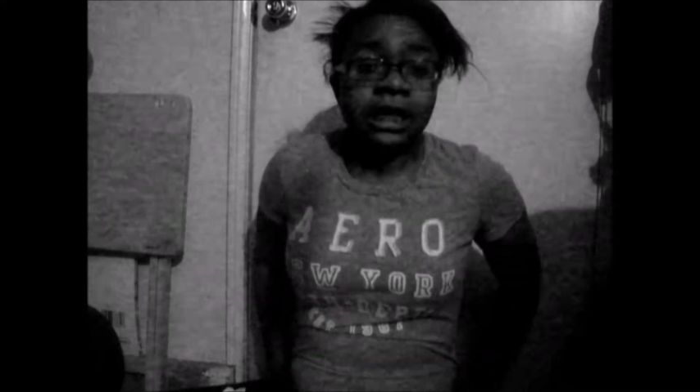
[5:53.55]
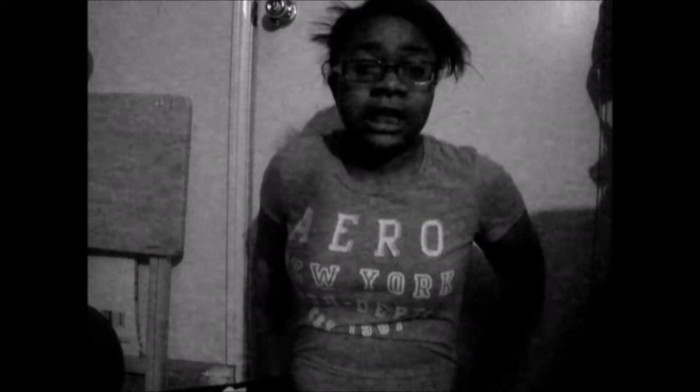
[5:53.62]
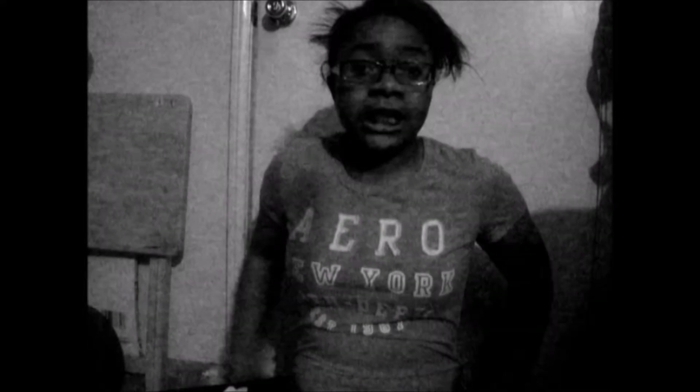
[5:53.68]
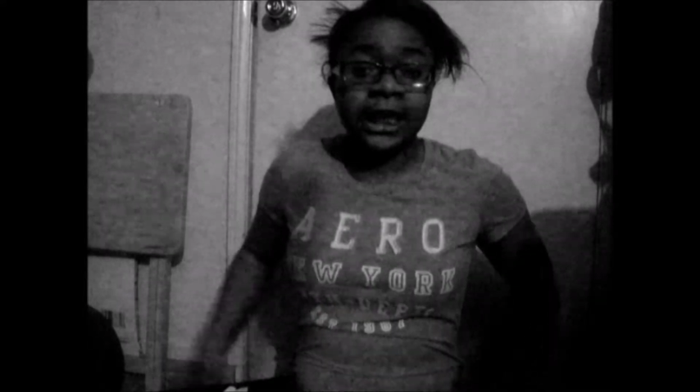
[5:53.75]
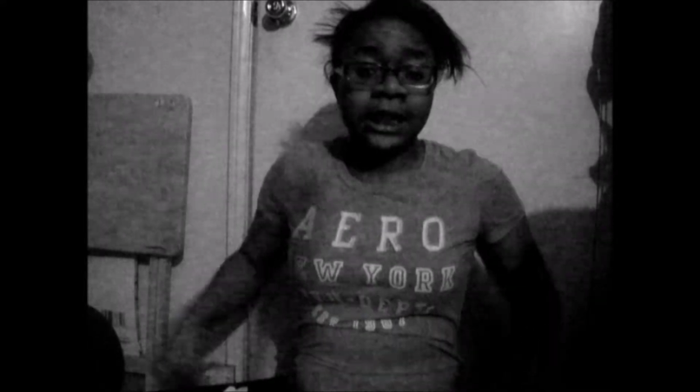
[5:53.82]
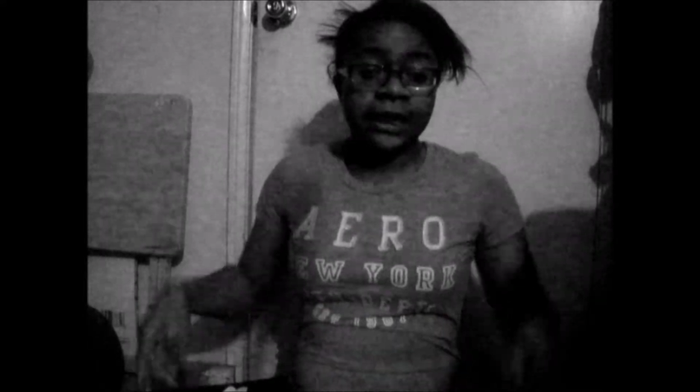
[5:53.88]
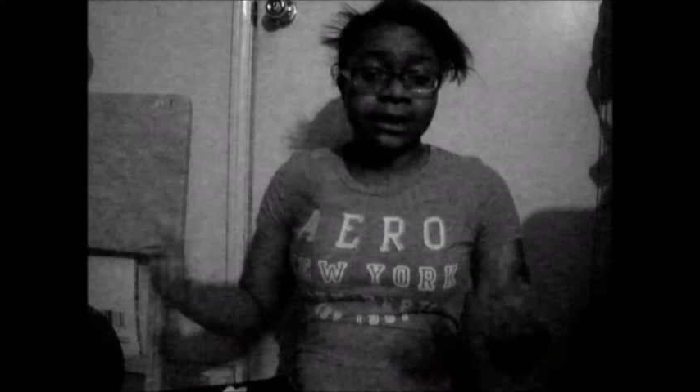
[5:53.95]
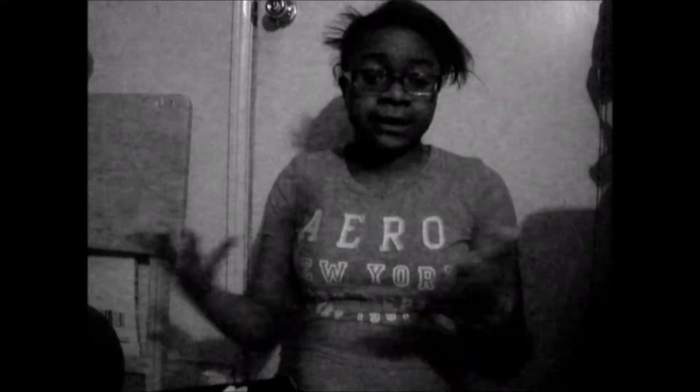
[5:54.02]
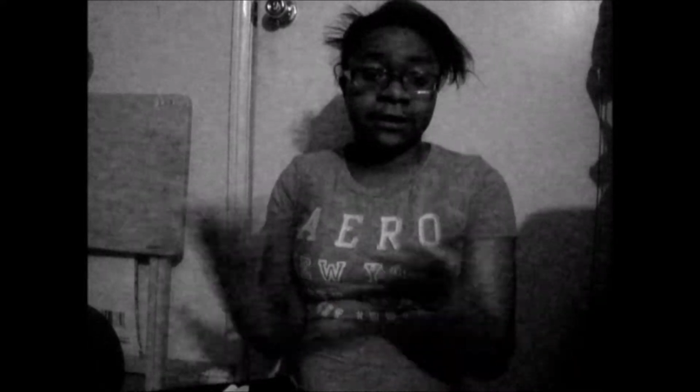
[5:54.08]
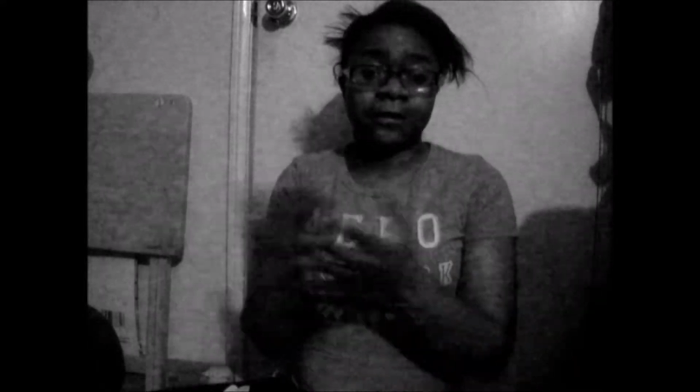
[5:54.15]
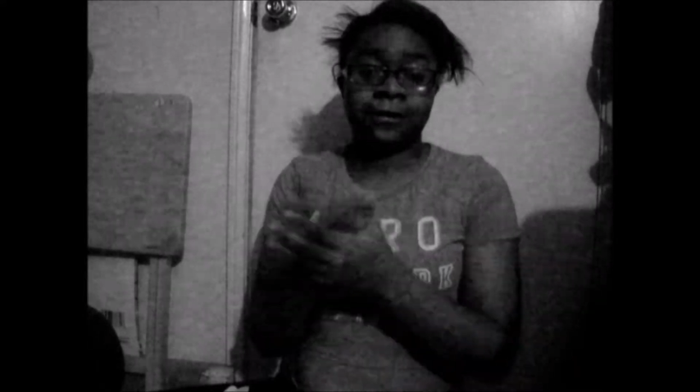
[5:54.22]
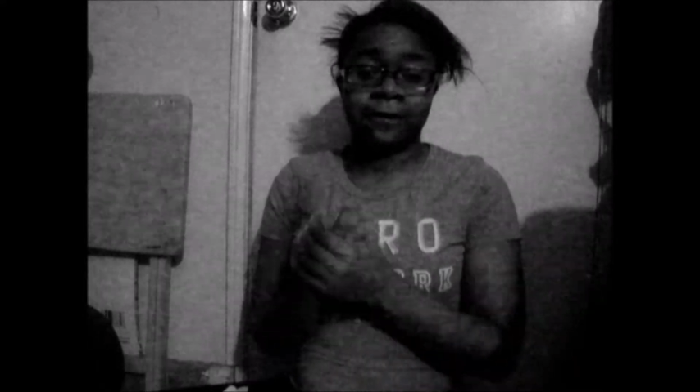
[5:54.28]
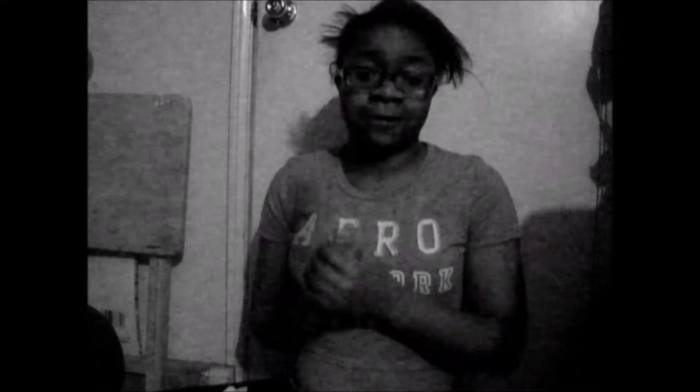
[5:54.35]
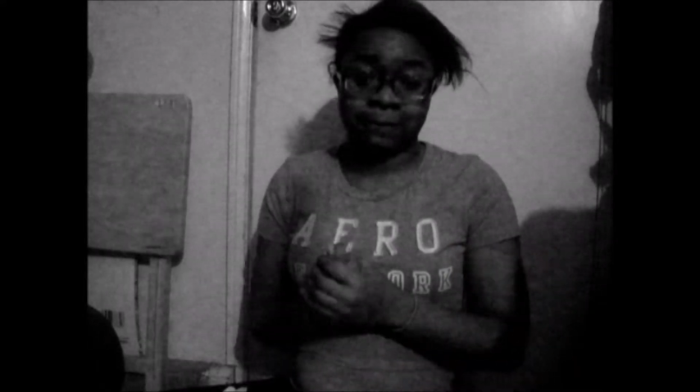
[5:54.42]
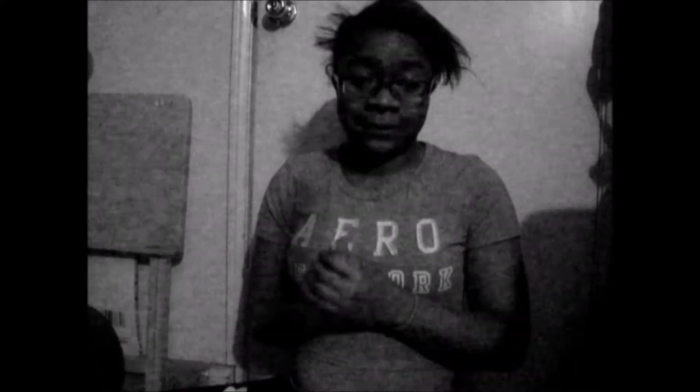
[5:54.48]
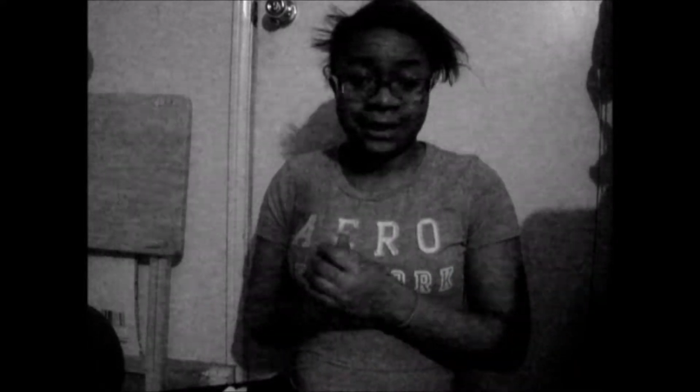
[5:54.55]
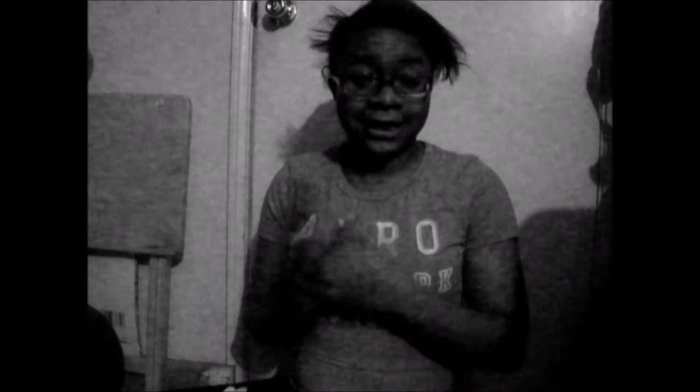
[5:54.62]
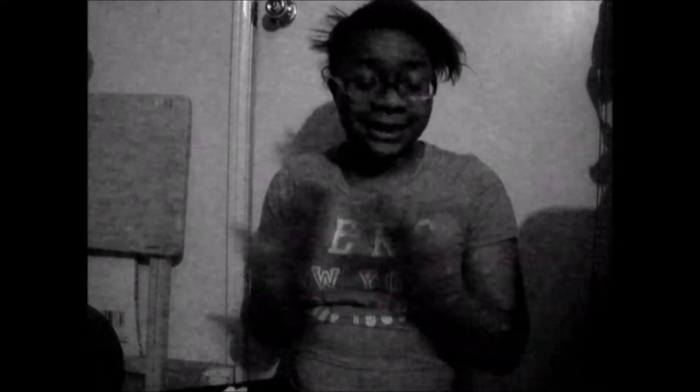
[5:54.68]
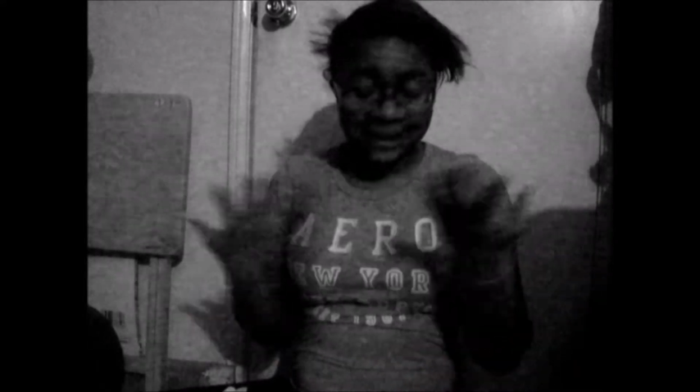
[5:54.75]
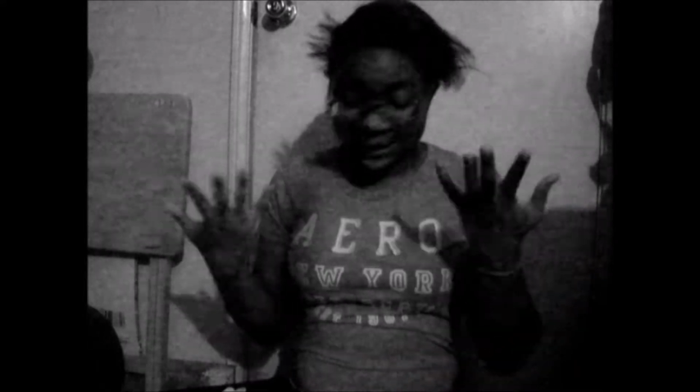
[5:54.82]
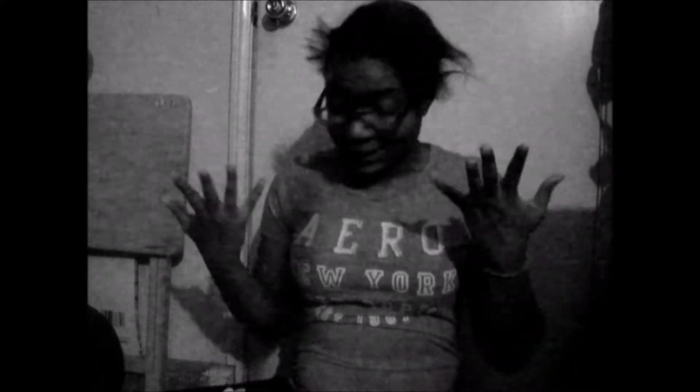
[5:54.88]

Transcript: and um I guess I